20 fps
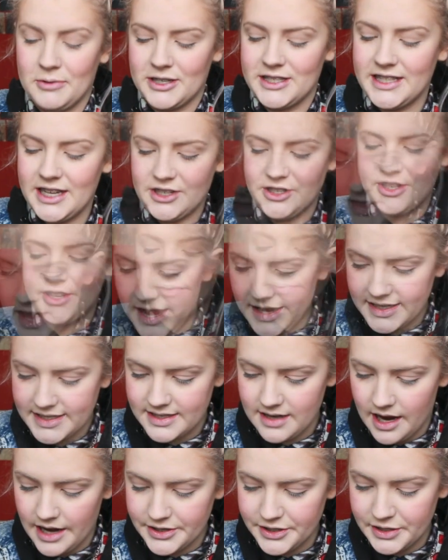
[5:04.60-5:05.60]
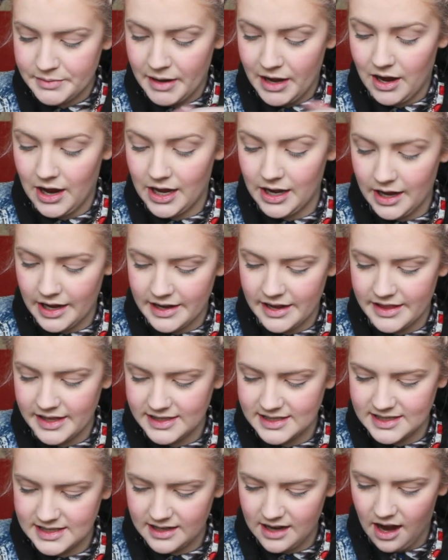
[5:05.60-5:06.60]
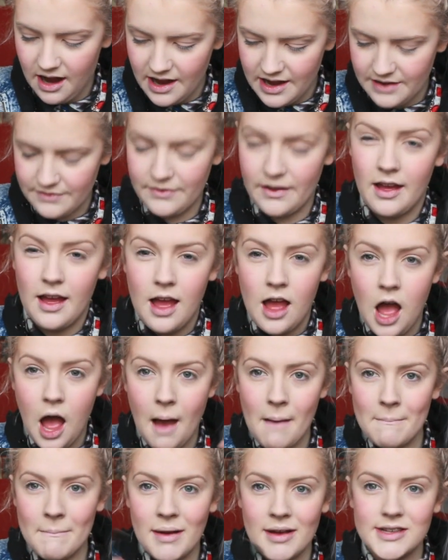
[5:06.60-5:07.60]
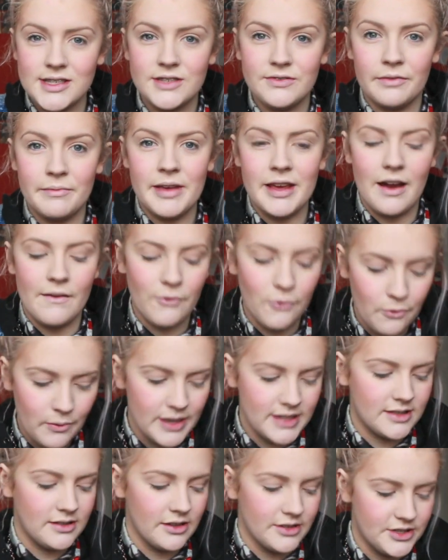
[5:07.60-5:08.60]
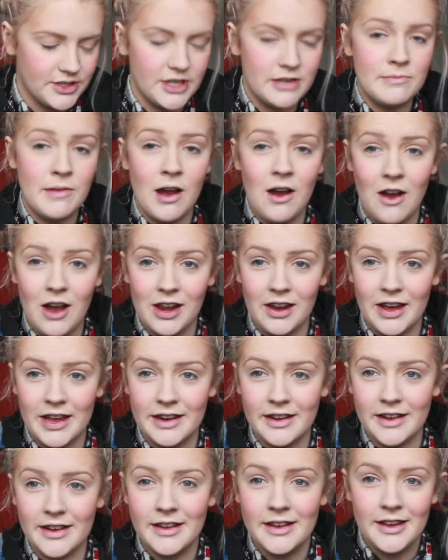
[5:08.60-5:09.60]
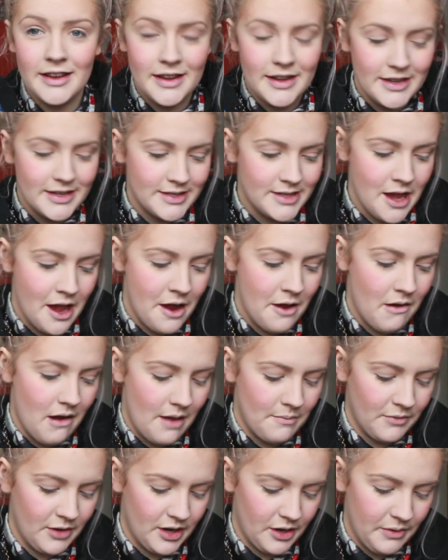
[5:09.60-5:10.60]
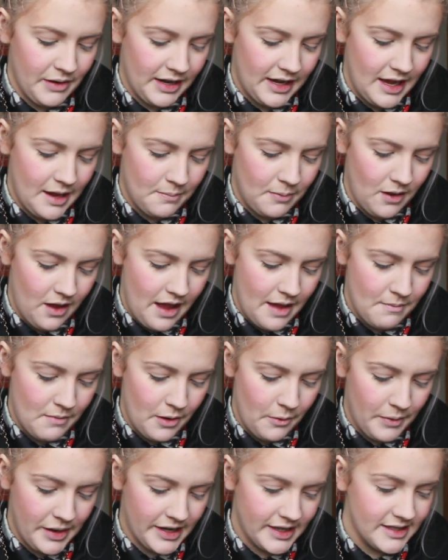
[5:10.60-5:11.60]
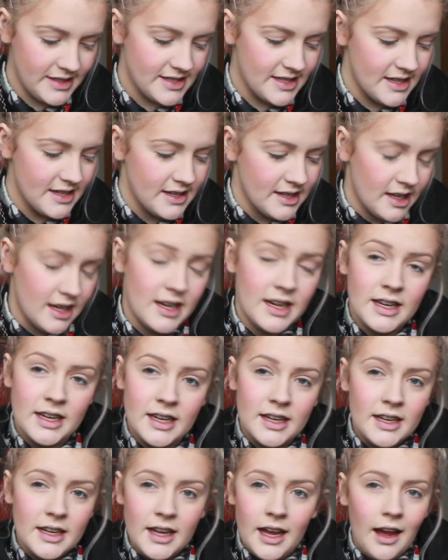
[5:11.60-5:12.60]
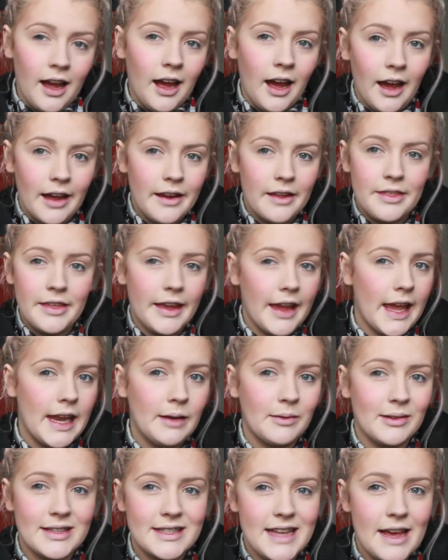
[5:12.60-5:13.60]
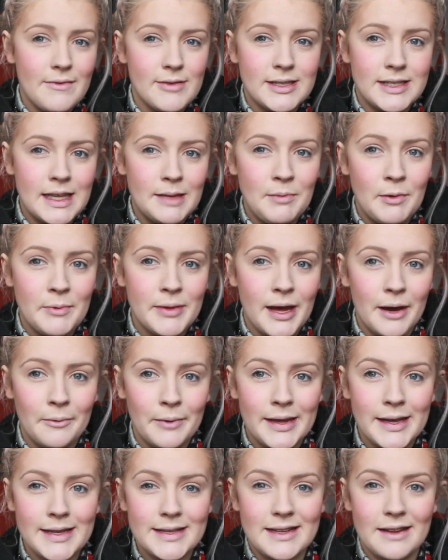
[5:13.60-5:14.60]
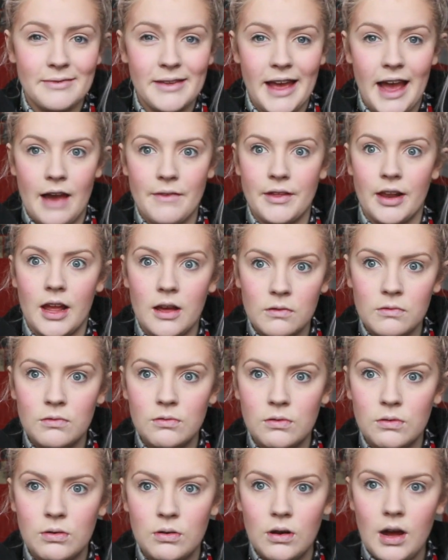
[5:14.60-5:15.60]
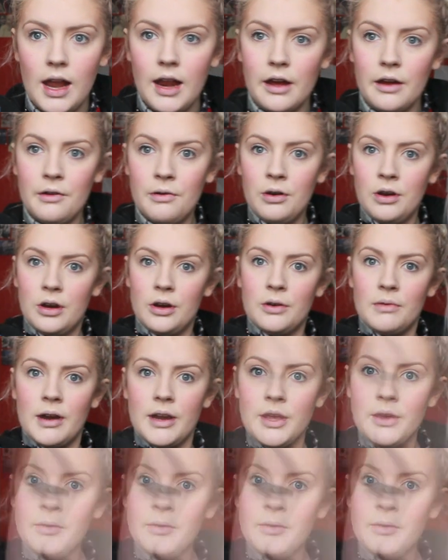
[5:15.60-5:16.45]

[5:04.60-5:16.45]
precision. Next, I do my eyeliner. This is a kind of a must for me. I've always got to do my eyeliner. So I'm going to quickly apply my wings. I don't think anyone's ever seen me without wings, and if they have, they're like, "Oh, hello, who are